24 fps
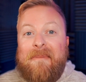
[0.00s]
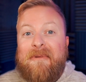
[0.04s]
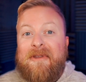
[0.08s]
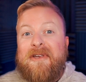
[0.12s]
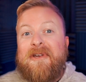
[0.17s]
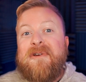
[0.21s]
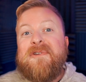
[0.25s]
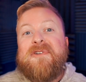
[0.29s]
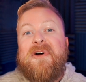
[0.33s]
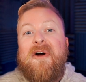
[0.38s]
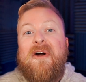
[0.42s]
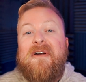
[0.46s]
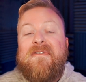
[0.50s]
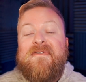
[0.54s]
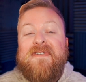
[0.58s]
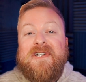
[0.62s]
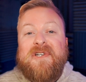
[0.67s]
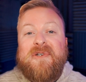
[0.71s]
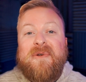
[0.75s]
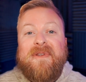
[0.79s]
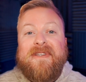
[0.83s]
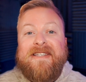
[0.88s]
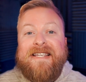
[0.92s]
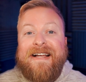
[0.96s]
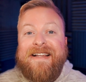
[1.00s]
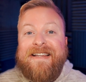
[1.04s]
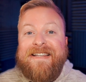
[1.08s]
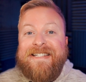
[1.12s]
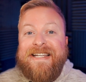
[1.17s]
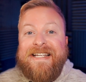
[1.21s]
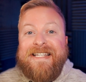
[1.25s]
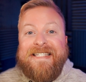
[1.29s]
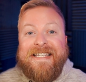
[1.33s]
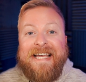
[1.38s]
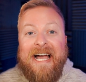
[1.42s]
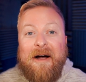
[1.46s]
able to use artificial
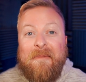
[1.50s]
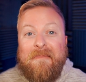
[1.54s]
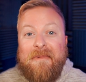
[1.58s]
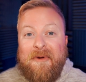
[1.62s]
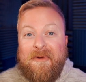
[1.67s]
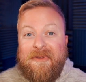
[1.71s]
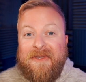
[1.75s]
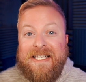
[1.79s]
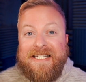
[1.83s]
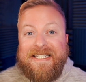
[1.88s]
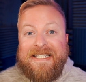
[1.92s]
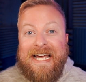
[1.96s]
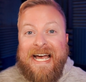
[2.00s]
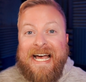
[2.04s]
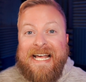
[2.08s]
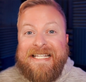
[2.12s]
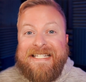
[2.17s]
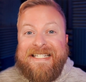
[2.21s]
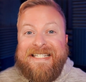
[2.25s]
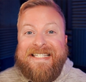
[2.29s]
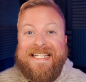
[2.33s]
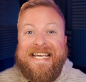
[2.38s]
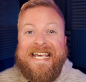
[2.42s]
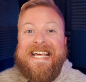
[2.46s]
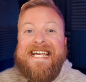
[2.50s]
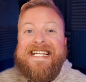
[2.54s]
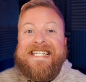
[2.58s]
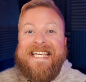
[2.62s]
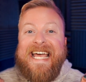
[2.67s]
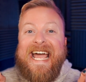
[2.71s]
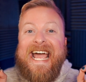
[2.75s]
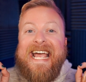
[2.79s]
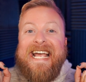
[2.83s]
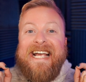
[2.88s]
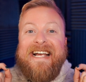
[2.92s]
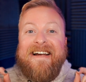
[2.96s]
intelligence to help me with these tasks is
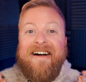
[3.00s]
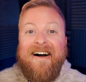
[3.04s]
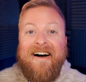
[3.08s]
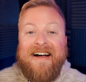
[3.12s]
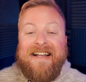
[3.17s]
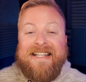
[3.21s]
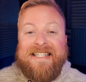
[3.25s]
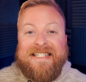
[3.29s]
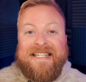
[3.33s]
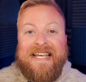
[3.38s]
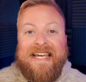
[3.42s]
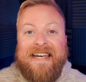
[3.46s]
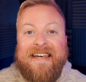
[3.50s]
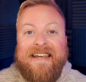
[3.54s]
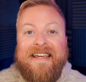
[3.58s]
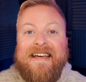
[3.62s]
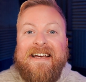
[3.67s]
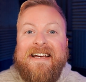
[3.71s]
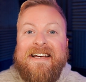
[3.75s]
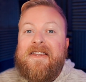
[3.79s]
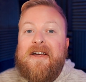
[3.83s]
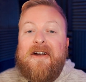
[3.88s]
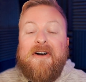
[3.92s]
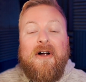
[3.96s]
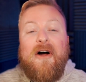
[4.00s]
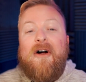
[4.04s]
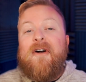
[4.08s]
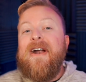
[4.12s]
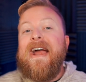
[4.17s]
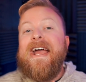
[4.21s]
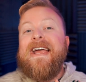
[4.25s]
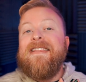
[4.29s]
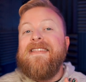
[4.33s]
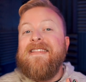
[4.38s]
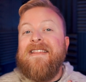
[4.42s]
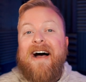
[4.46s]
a godsend. There are
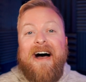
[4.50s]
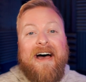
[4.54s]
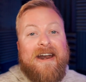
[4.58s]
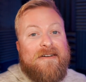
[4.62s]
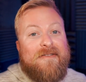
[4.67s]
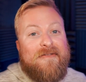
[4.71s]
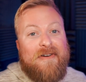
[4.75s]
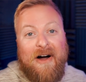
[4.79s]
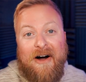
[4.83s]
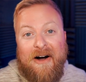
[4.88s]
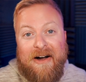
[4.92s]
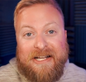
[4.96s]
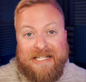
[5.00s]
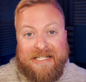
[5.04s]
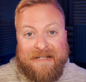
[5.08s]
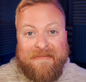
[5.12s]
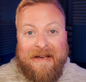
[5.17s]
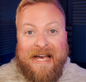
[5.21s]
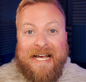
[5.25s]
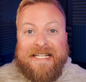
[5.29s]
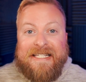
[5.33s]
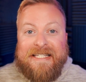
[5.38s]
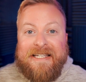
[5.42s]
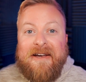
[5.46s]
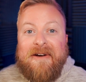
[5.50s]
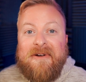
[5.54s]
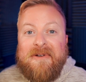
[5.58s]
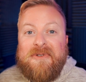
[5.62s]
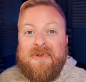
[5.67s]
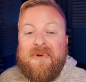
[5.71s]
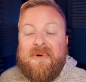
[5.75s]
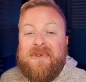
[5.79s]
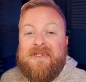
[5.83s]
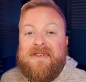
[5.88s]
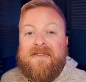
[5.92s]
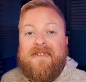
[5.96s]
a lot of awesome SEO
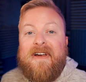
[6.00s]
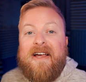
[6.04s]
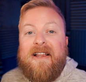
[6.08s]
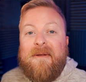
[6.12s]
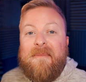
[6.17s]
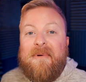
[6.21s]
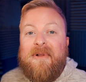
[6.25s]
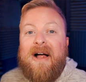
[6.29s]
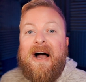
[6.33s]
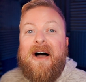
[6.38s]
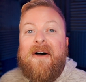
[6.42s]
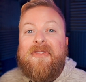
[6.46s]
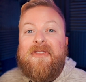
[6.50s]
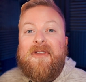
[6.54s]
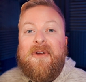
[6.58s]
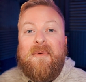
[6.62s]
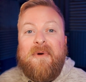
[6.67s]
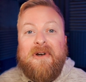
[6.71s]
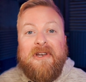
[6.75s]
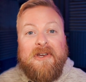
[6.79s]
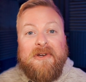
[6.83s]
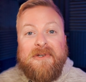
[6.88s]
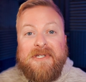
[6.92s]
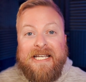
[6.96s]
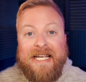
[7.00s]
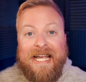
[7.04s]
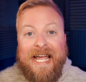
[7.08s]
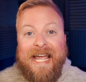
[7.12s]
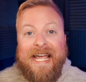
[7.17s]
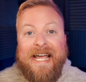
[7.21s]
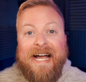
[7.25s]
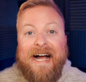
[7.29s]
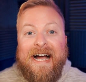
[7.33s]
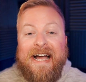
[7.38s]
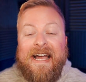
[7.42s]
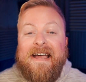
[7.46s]
tools available out there when using
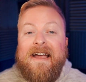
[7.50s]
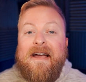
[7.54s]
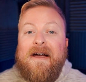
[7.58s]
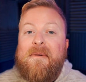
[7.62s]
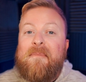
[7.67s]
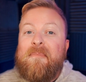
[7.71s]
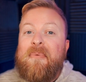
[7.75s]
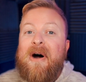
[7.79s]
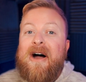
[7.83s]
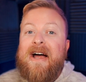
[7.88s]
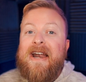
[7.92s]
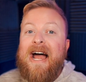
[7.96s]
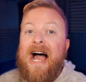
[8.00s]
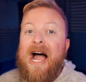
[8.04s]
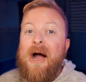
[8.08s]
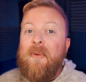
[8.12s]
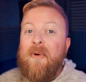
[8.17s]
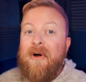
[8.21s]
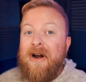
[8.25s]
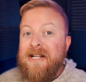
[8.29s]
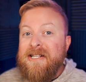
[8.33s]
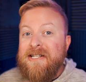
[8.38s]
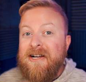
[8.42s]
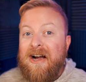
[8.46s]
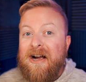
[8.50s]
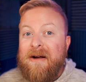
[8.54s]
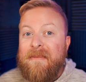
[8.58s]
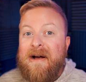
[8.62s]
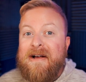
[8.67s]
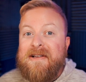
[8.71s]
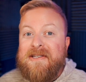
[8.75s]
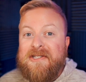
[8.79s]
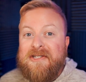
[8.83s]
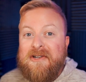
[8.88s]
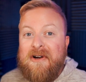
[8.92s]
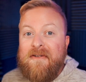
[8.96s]
AI, but I want to talk
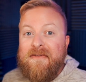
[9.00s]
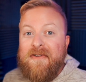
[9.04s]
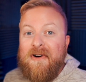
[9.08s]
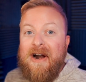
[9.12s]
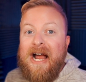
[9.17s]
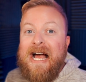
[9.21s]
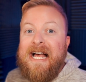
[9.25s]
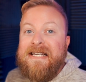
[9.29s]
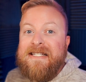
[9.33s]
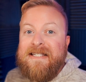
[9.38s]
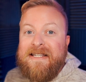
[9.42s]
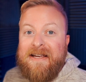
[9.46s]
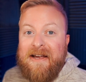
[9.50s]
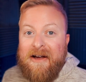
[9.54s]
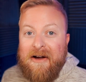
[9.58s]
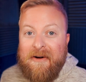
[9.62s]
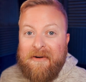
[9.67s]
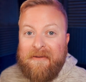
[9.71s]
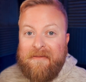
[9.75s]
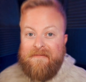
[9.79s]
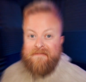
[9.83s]
about Surfer SEO.